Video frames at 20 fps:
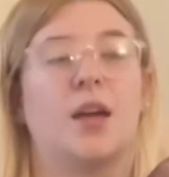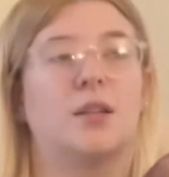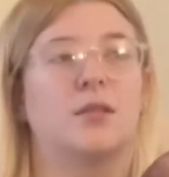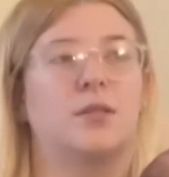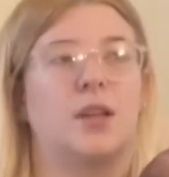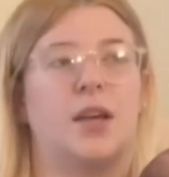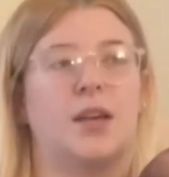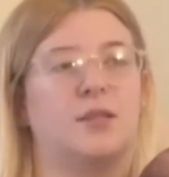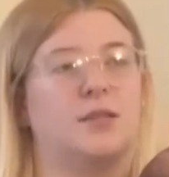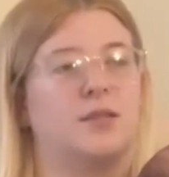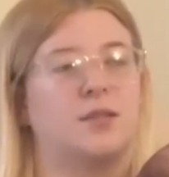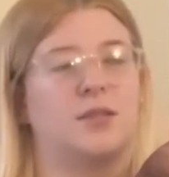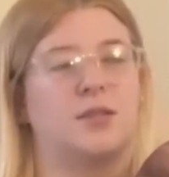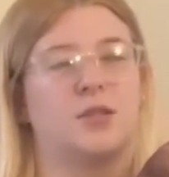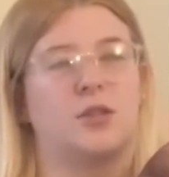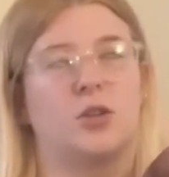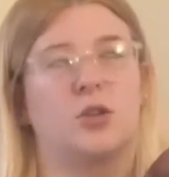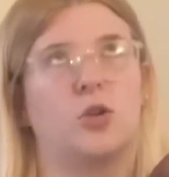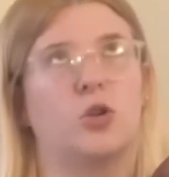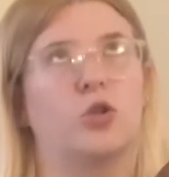
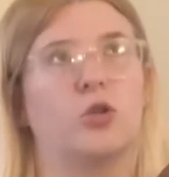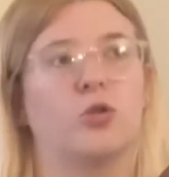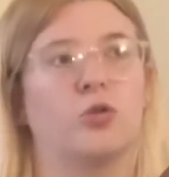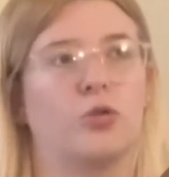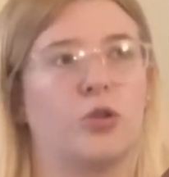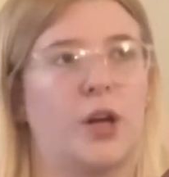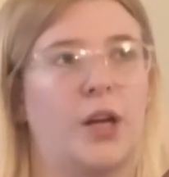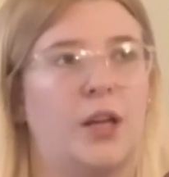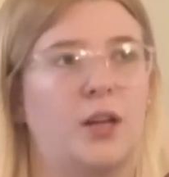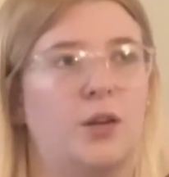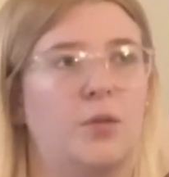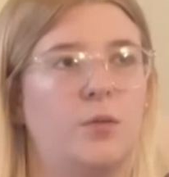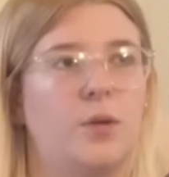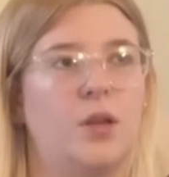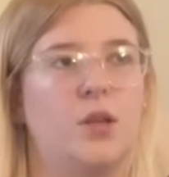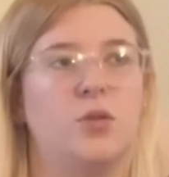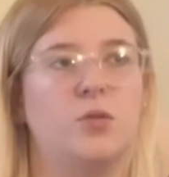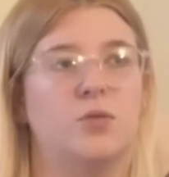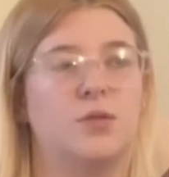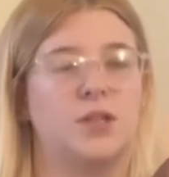it's great. We
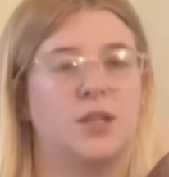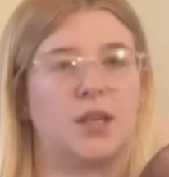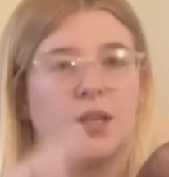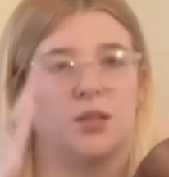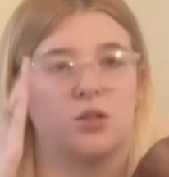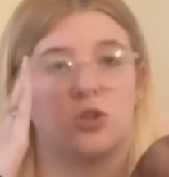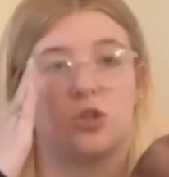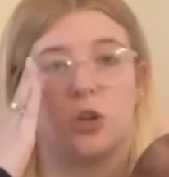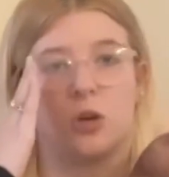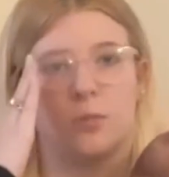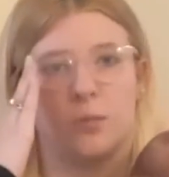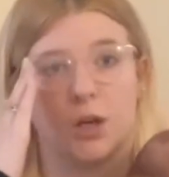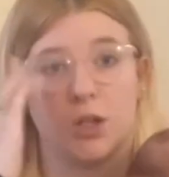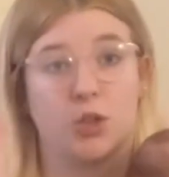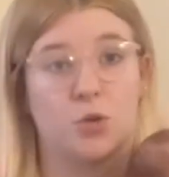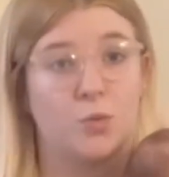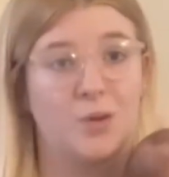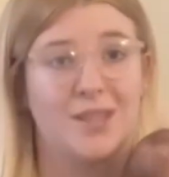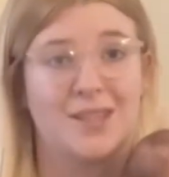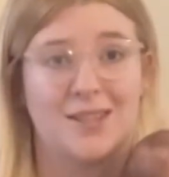used it so
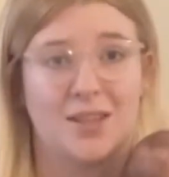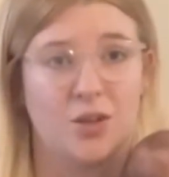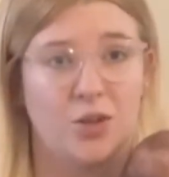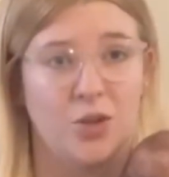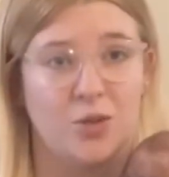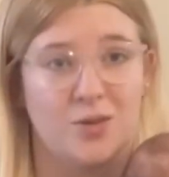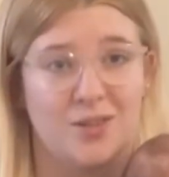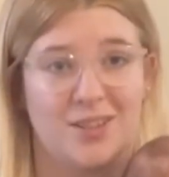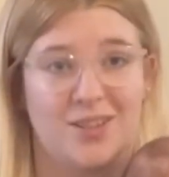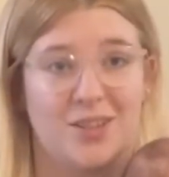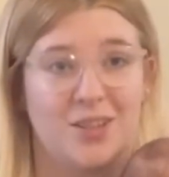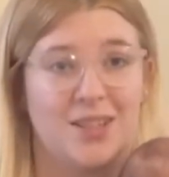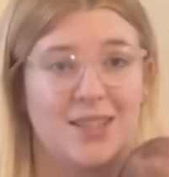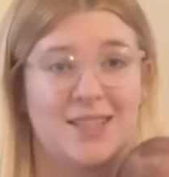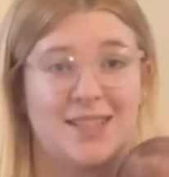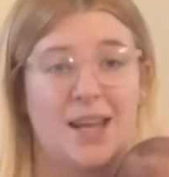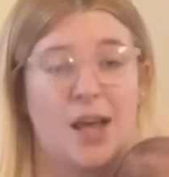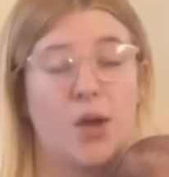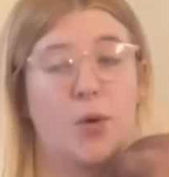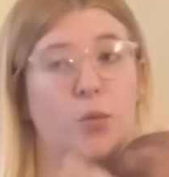much. We still use it to this
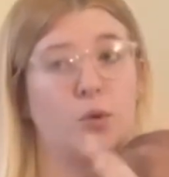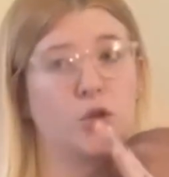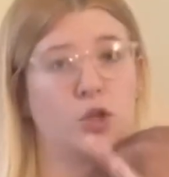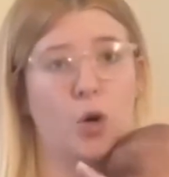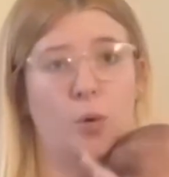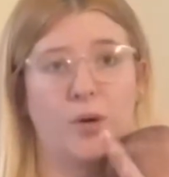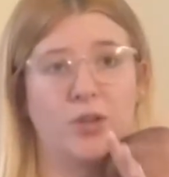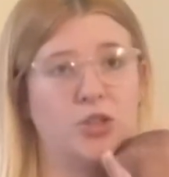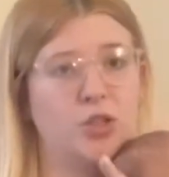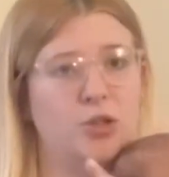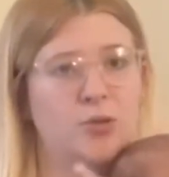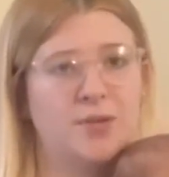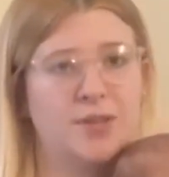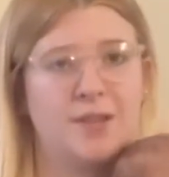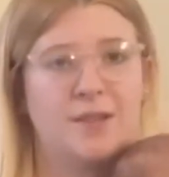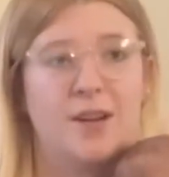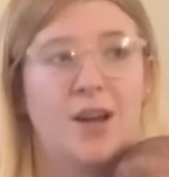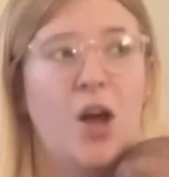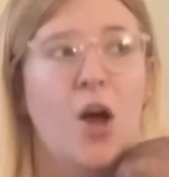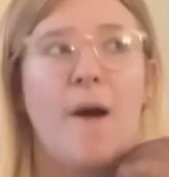day. We're going to use
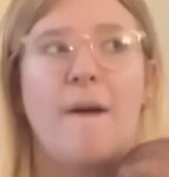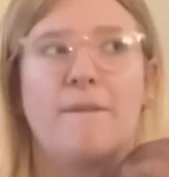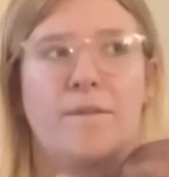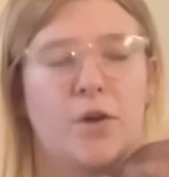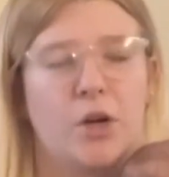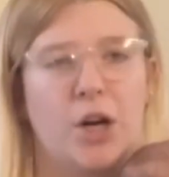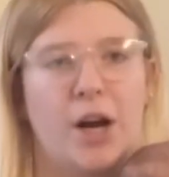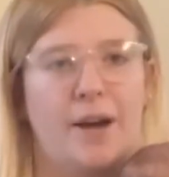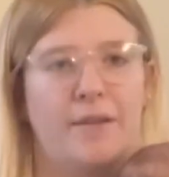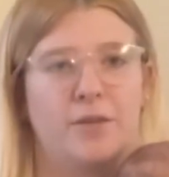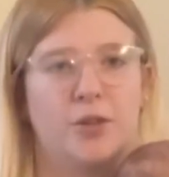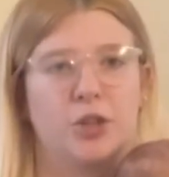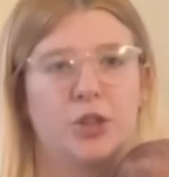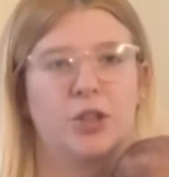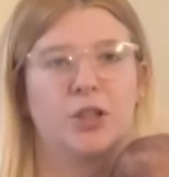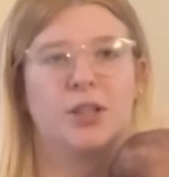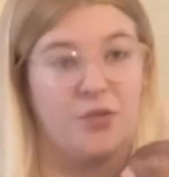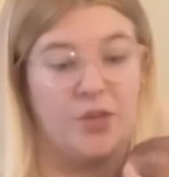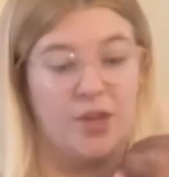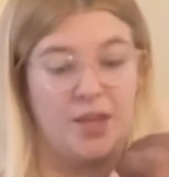it forever.
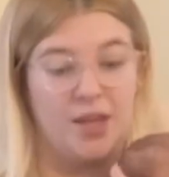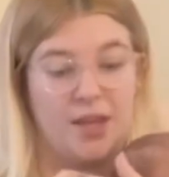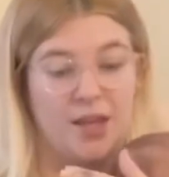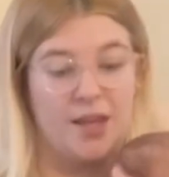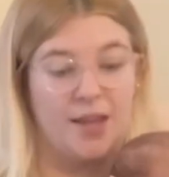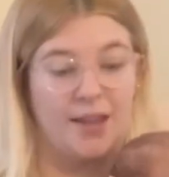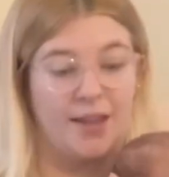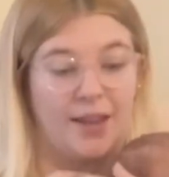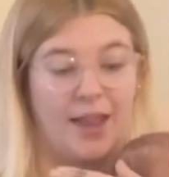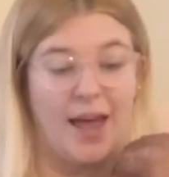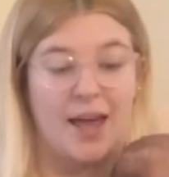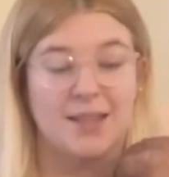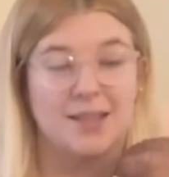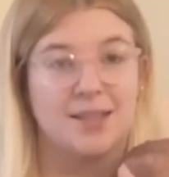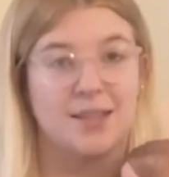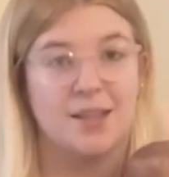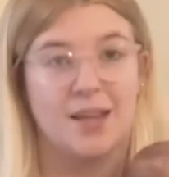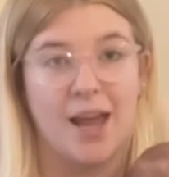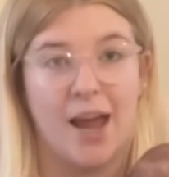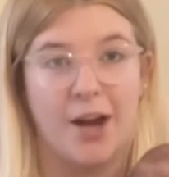The
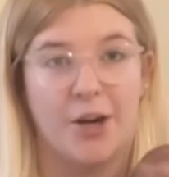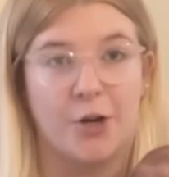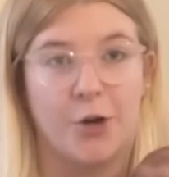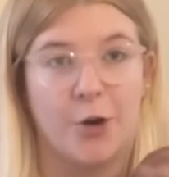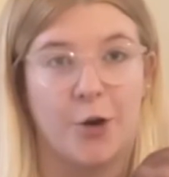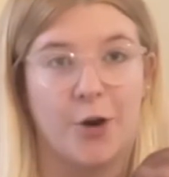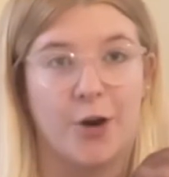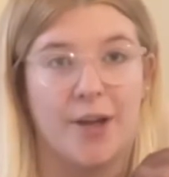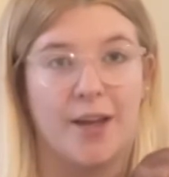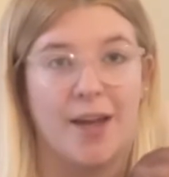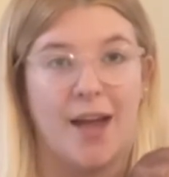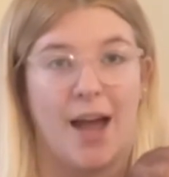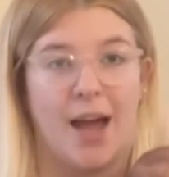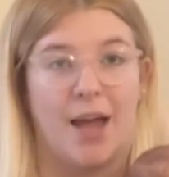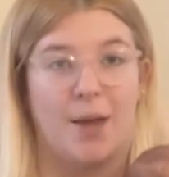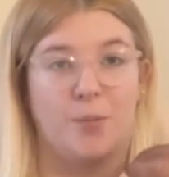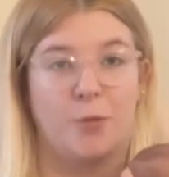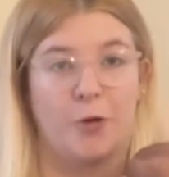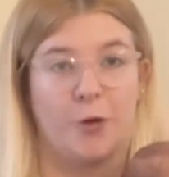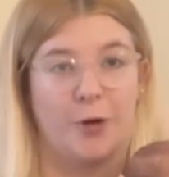last category
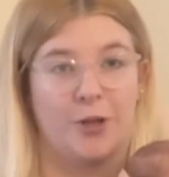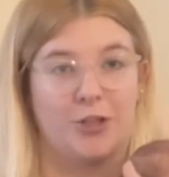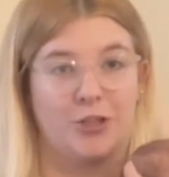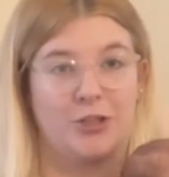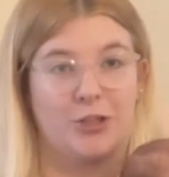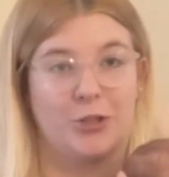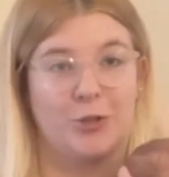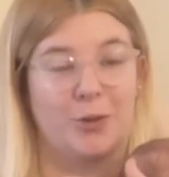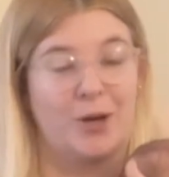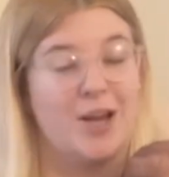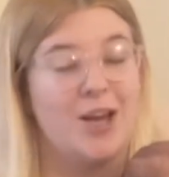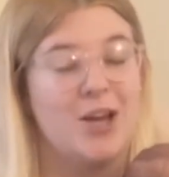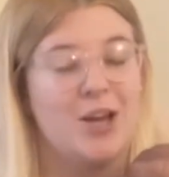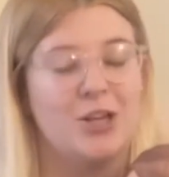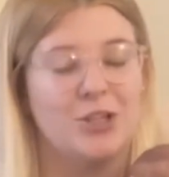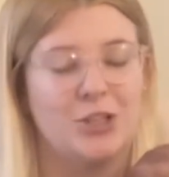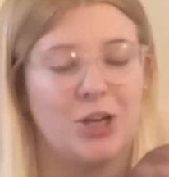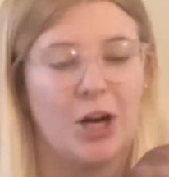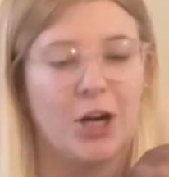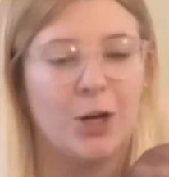I'm going to
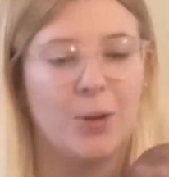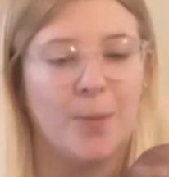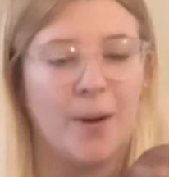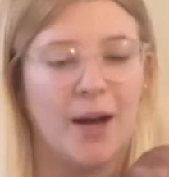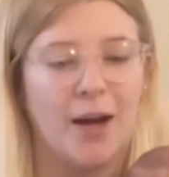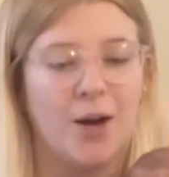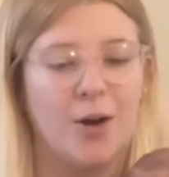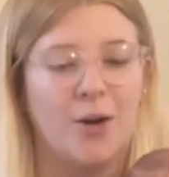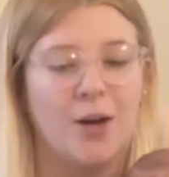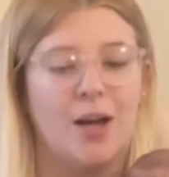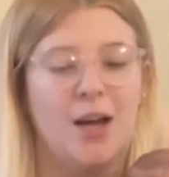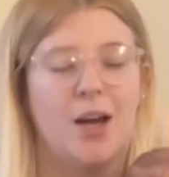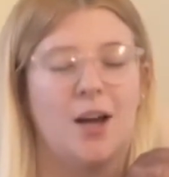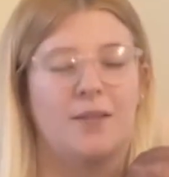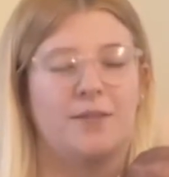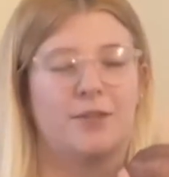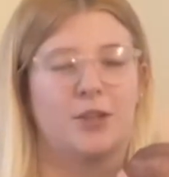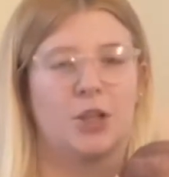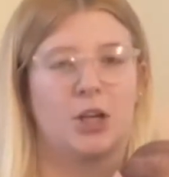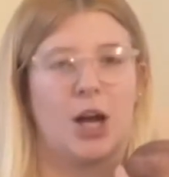talk about
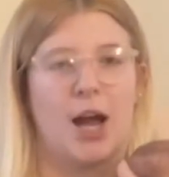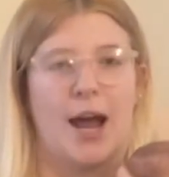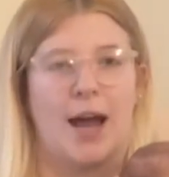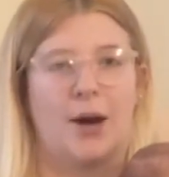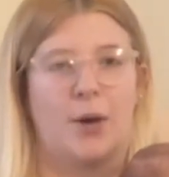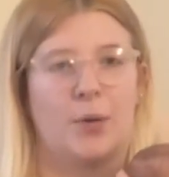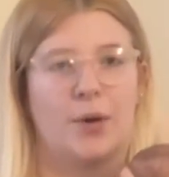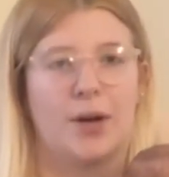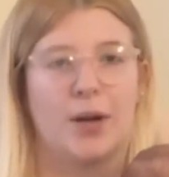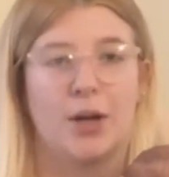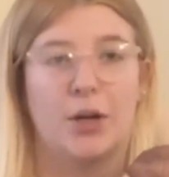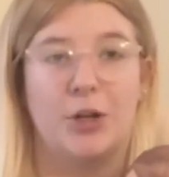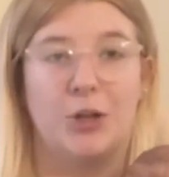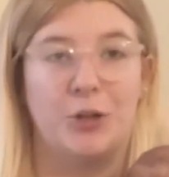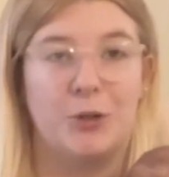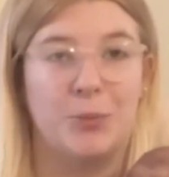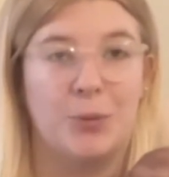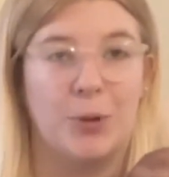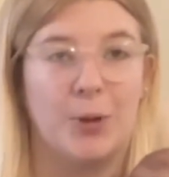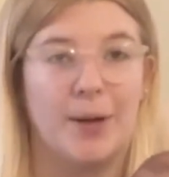for our
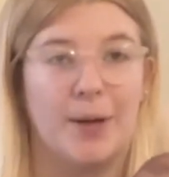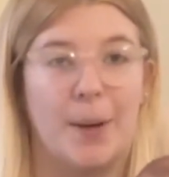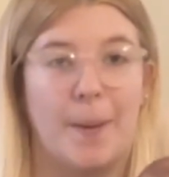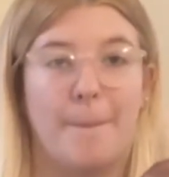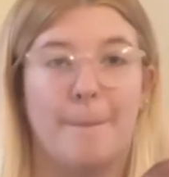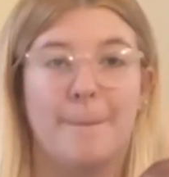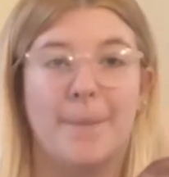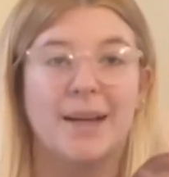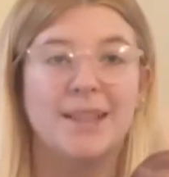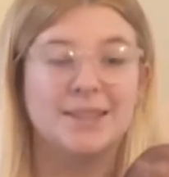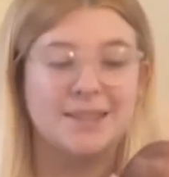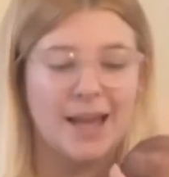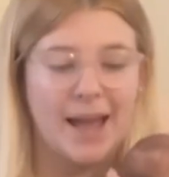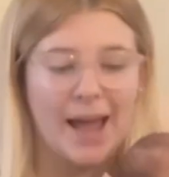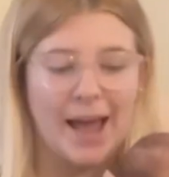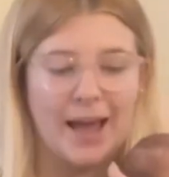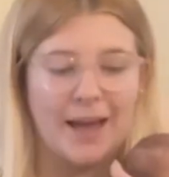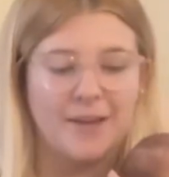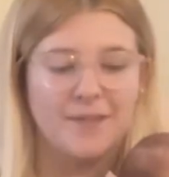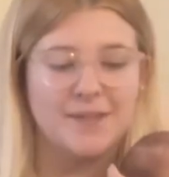newborn
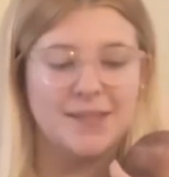must-haves